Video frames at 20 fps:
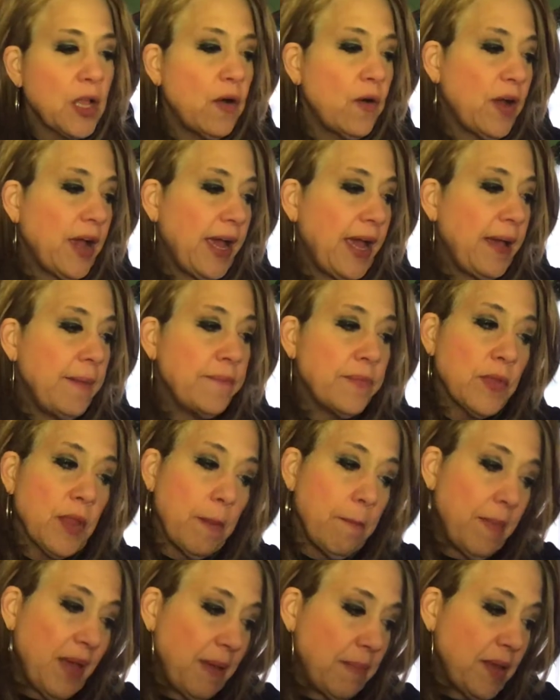okay?
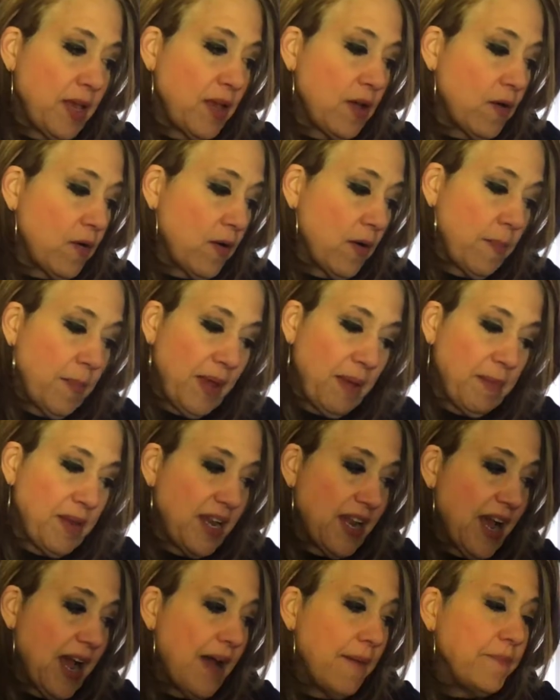Maybe or maybe
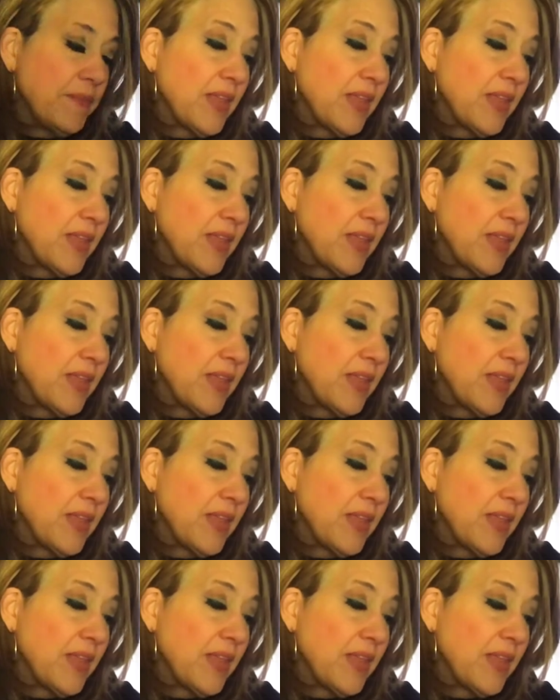not.